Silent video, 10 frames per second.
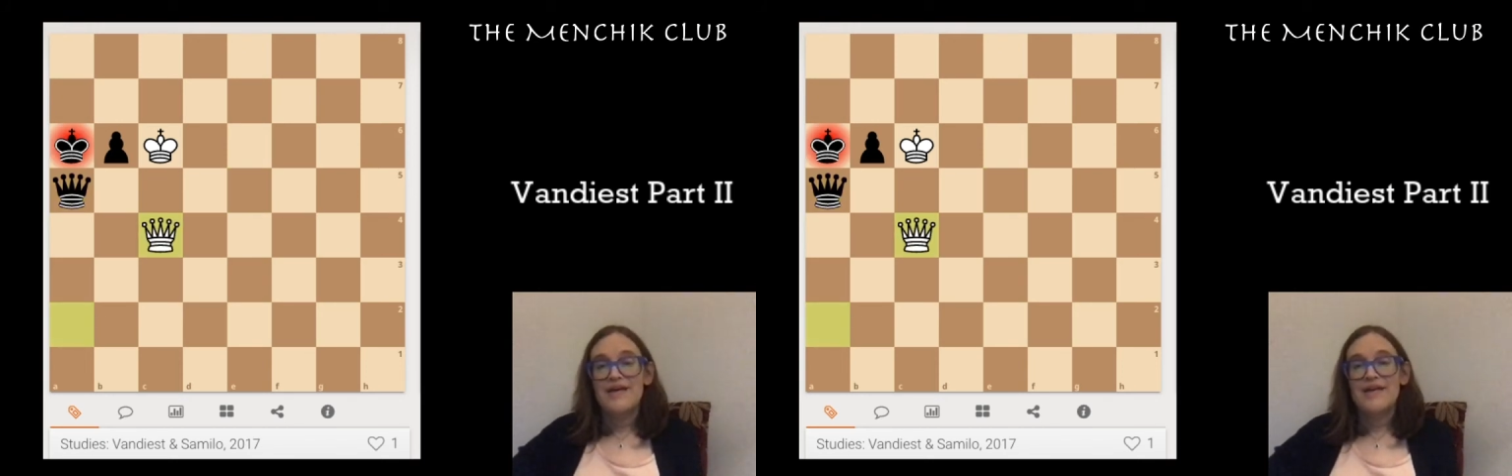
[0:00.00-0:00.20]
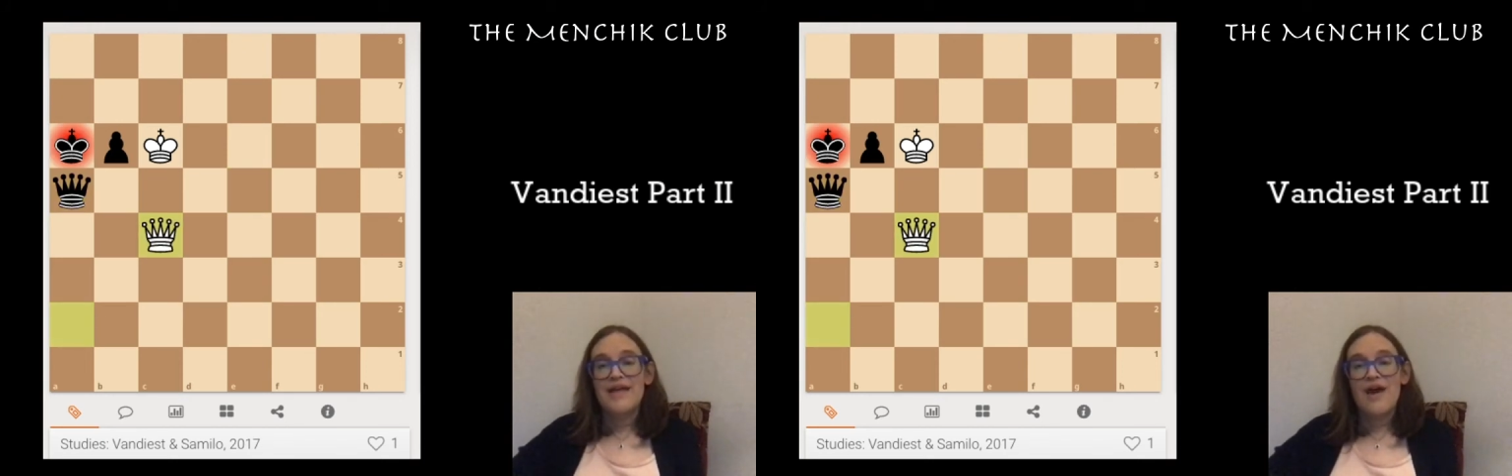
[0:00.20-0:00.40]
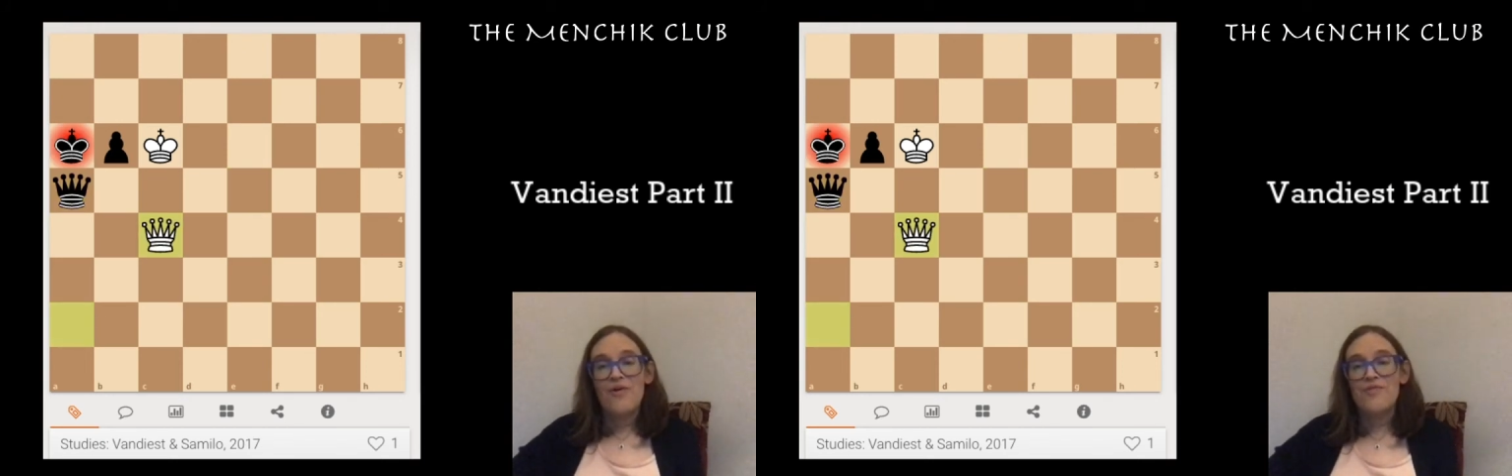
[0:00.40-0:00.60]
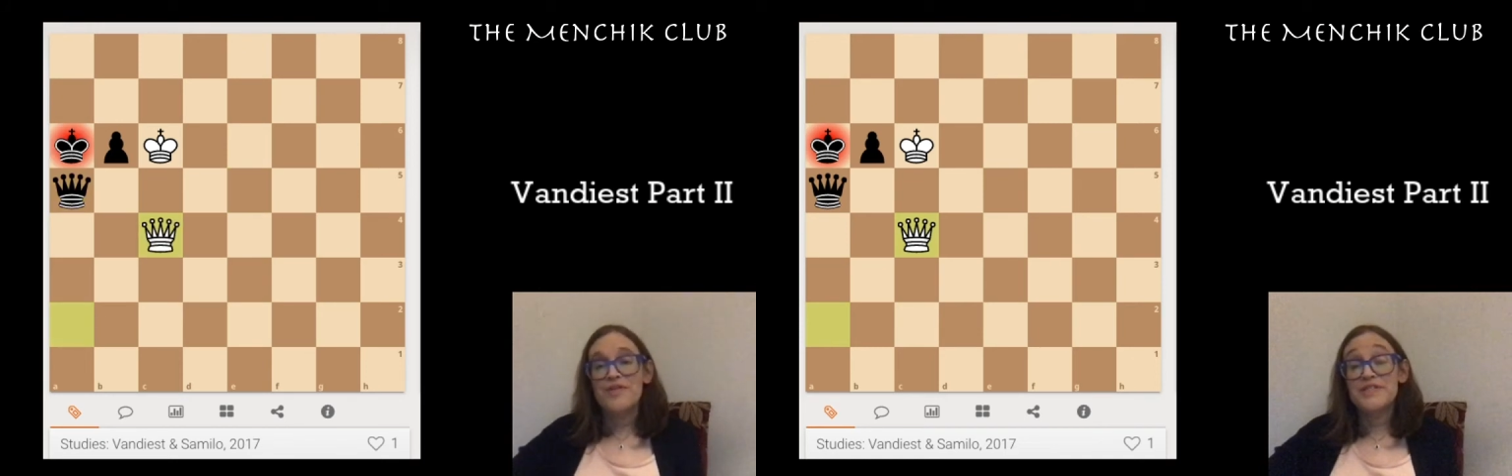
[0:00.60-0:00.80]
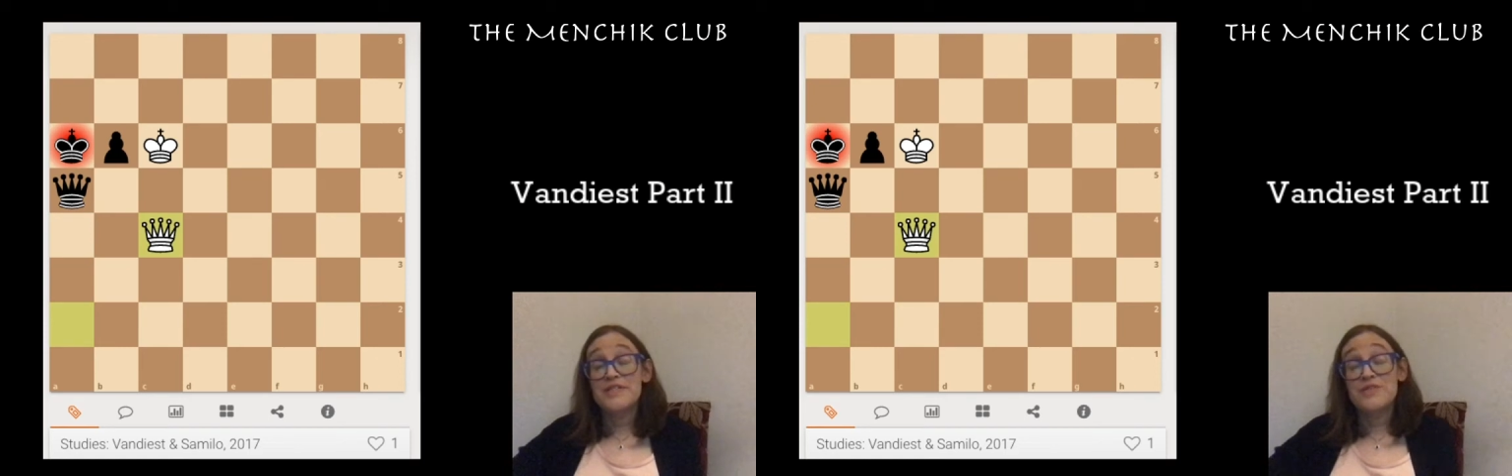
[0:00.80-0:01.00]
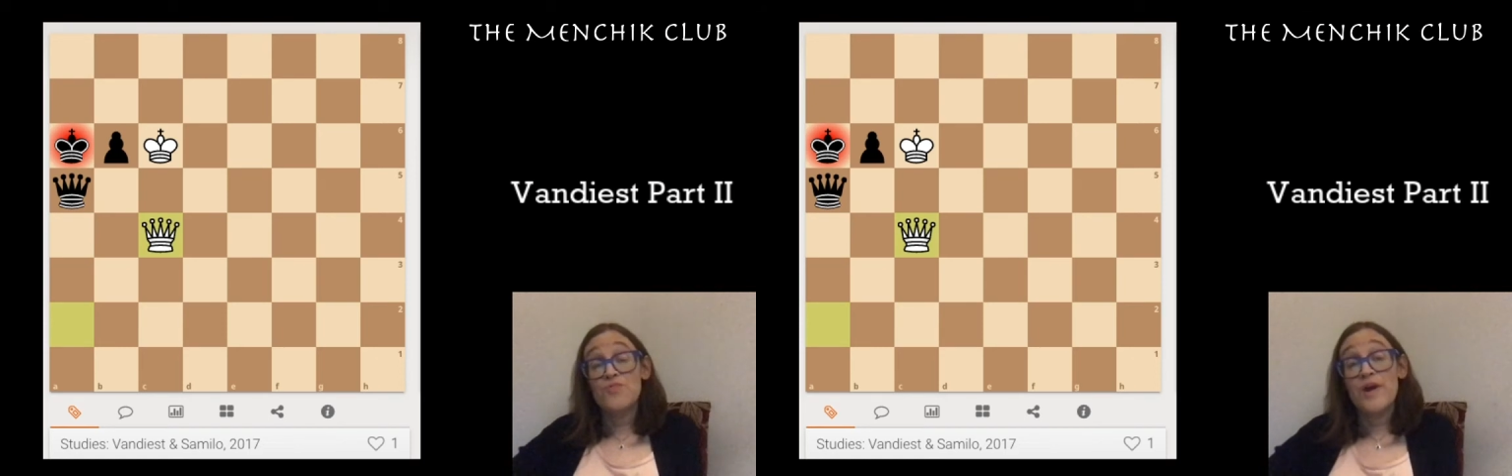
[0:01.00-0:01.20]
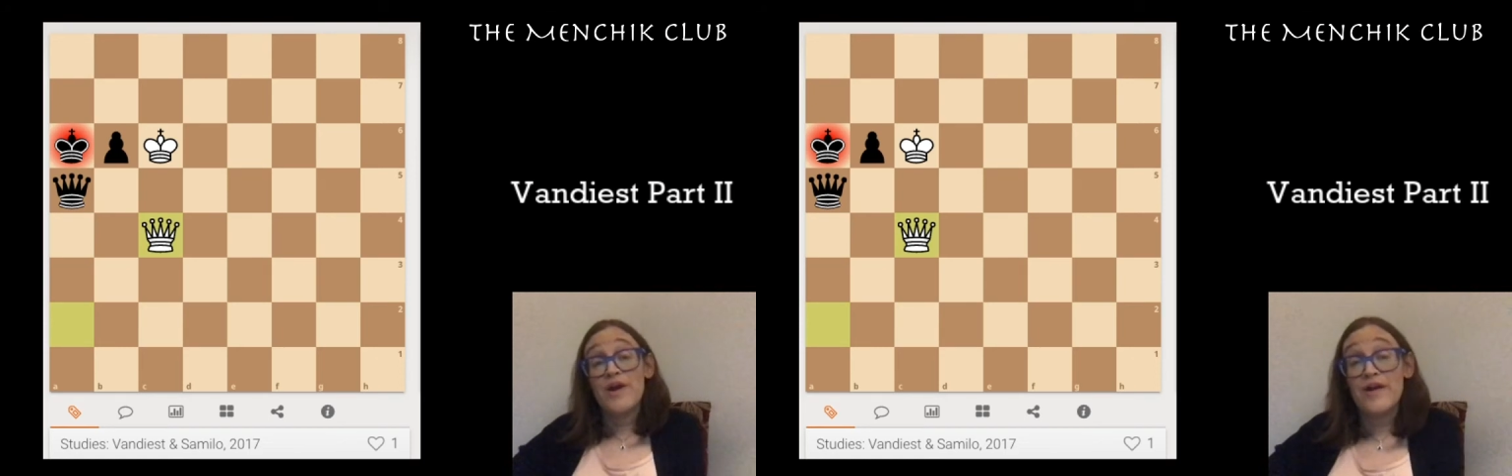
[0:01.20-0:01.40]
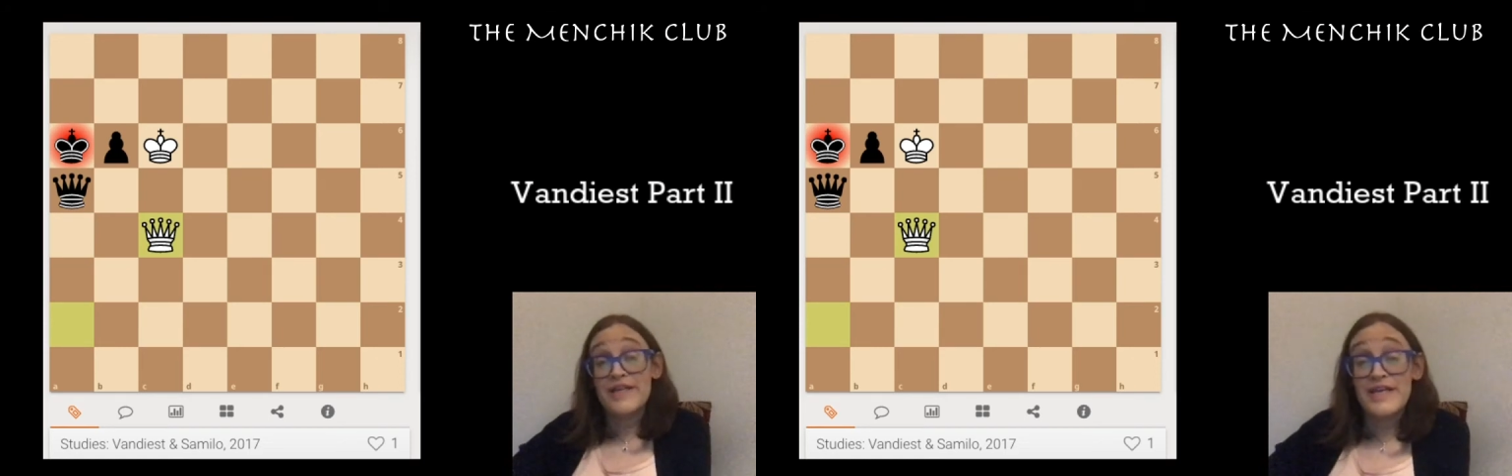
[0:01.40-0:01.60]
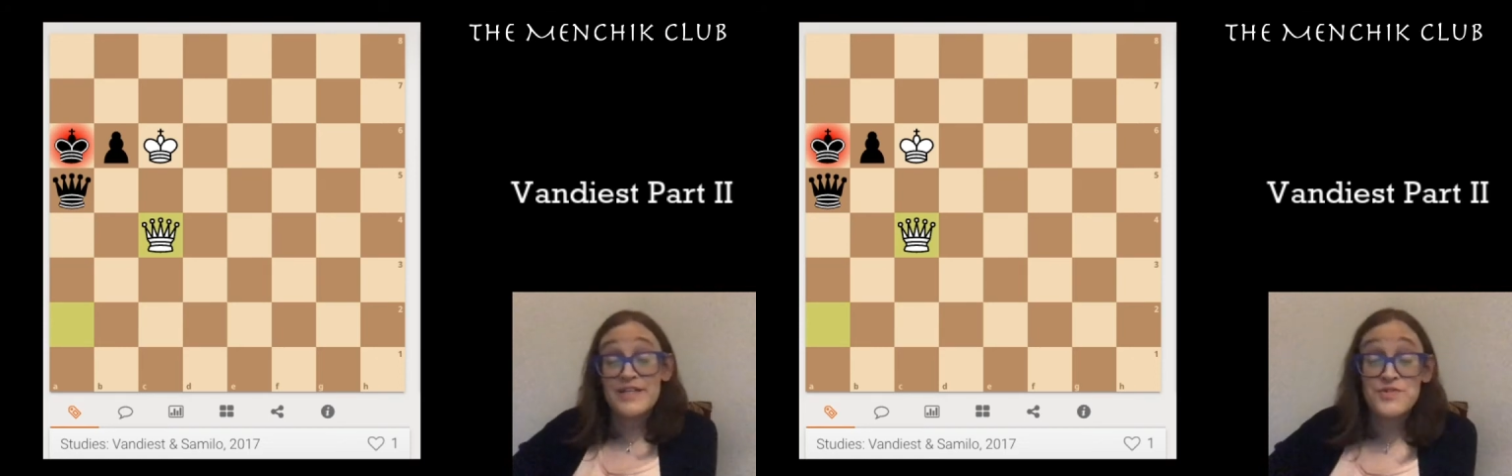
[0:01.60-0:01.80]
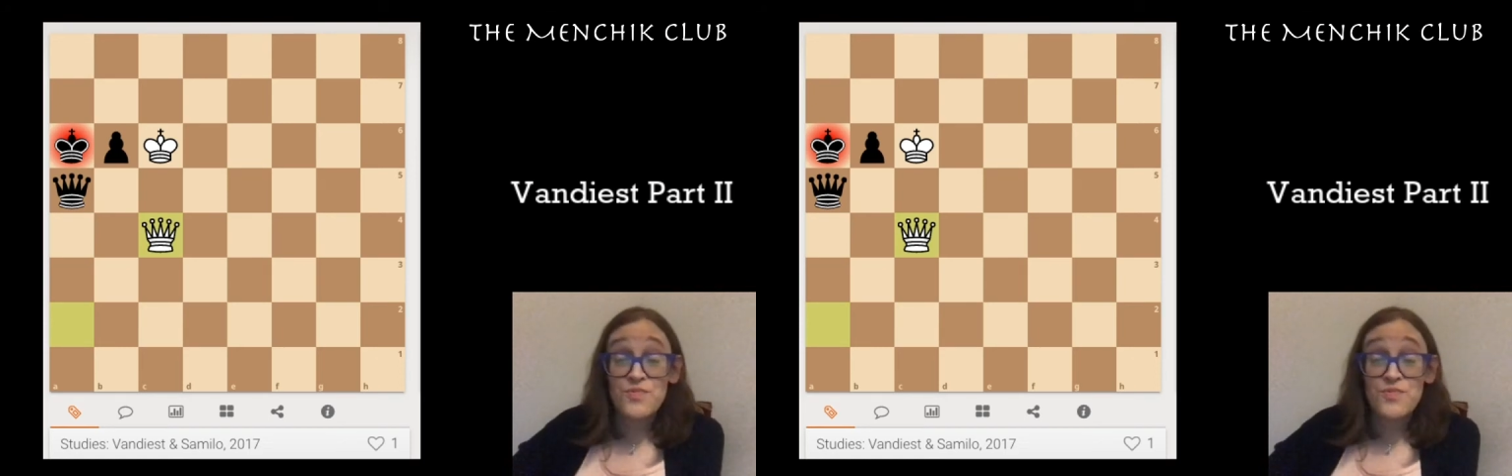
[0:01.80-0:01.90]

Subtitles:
Now this is where it gets